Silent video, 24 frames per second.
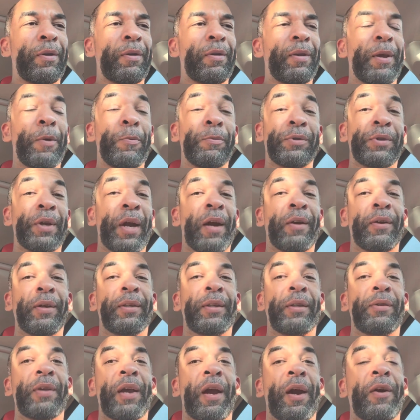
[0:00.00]
was tired
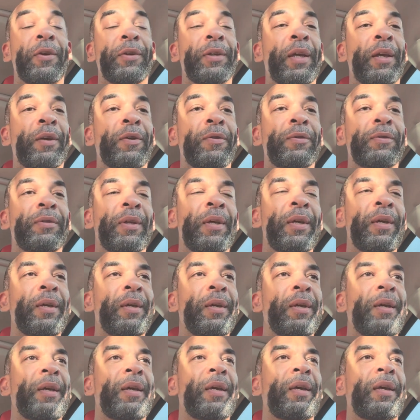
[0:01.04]
of tire kickers.
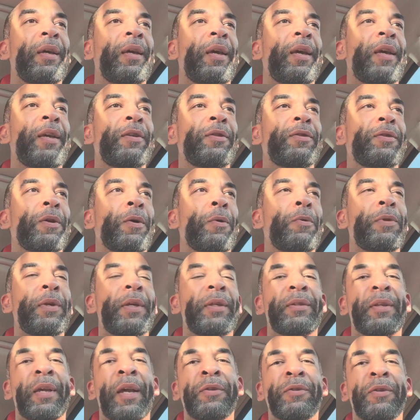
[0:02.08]
He sold
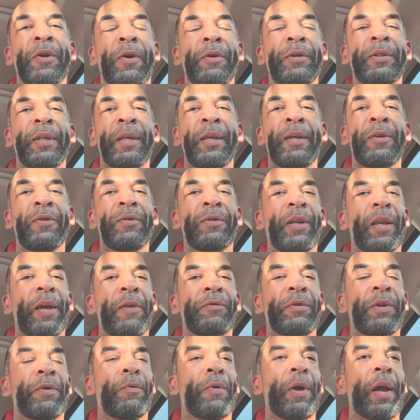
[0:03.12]
these SRTs
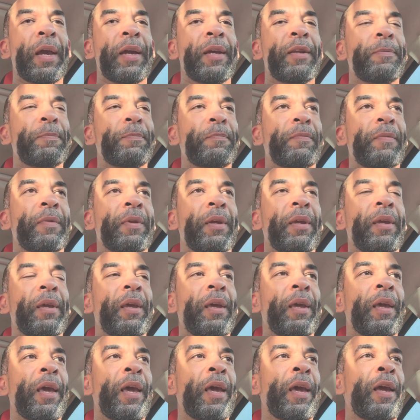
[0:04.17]
left and right.
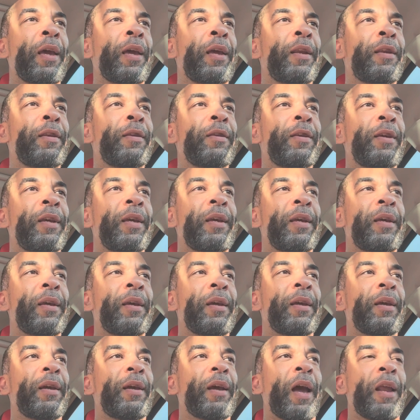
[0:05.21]
And
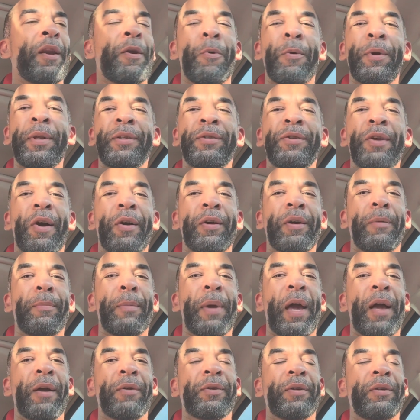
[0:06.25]
I know what he's talking
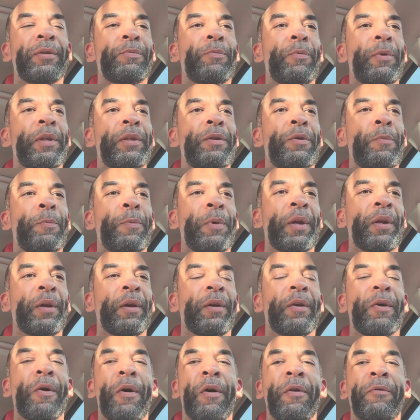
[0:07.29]
about, because when you put
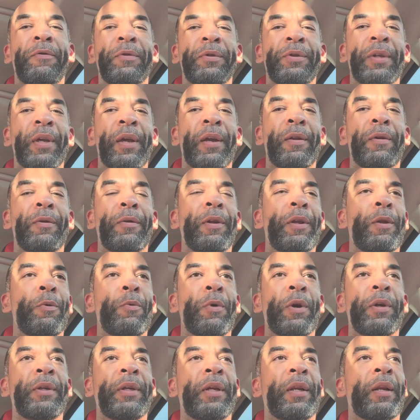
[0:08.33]
a car for sale on
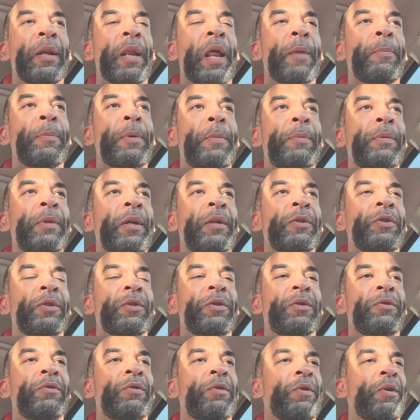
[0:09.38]
anywhere, you get a lot of people that
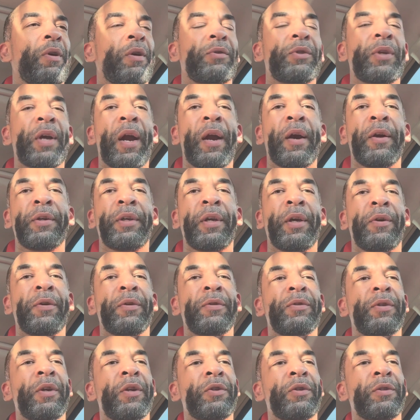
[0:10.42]
just are tire
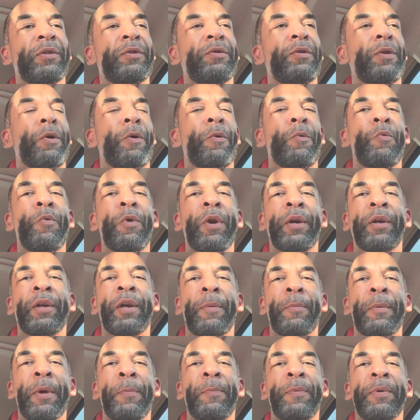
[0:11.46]
kickers. They just, want to
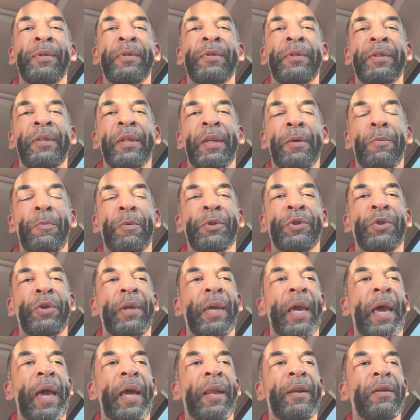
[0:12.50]
come up and see what you
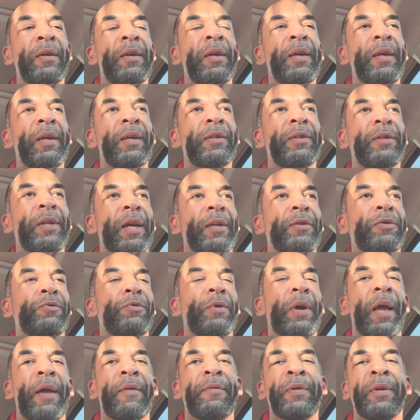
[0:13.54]
got, test
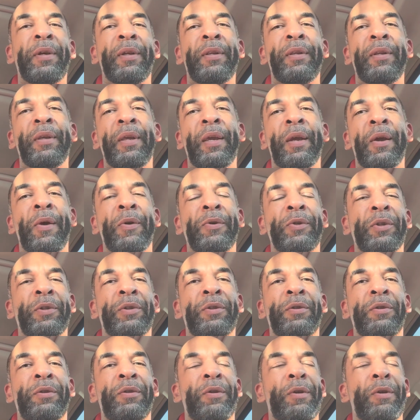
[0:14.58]
drive it, or just,